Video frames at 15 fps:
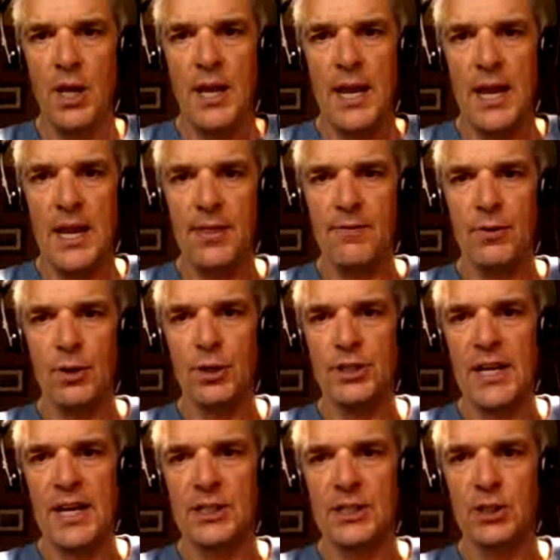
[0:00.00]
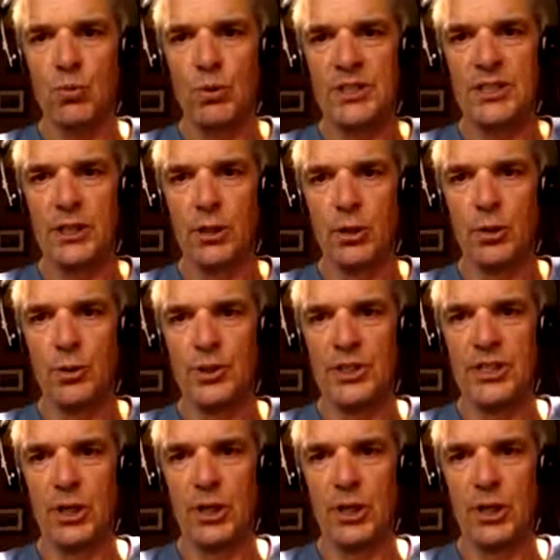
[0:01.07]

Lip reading: and the vertex was 0, 0.